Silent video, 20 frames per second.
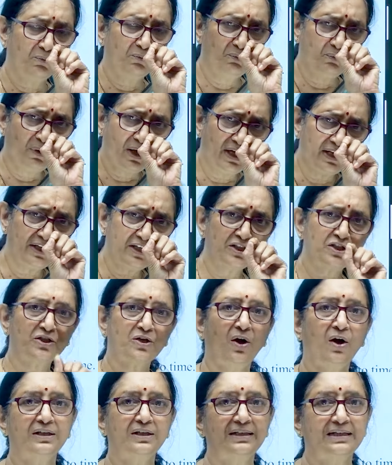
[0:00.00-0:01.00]
very
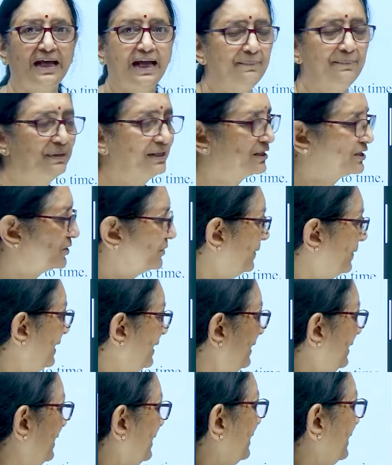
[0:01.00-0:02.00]
short time
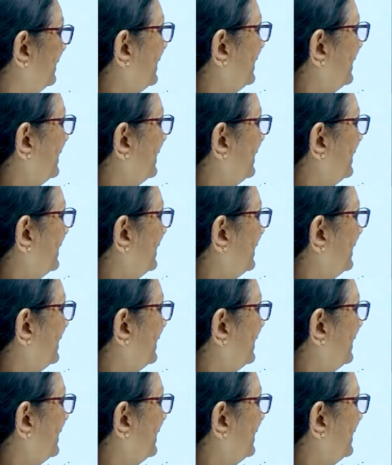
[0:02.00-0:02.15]
interval, the